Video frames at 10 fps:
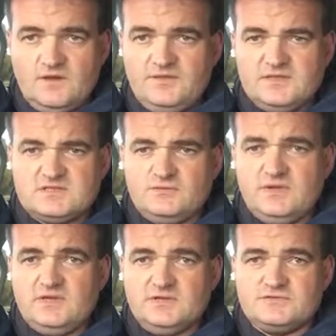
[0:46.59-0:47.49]
I think it's a
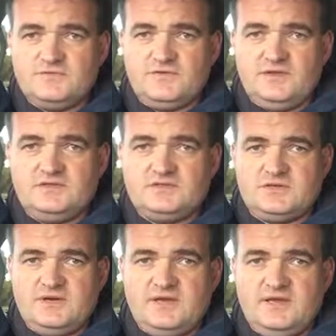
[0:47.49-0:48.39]
really useful thing to
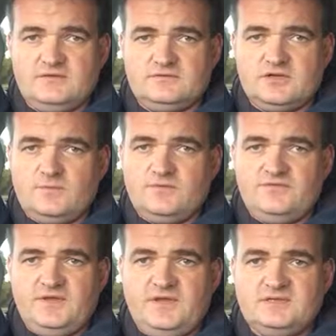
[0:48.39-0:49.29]
try and get on top of
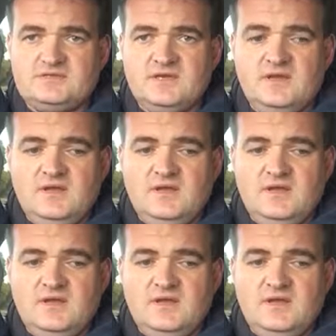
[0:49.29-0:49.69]
things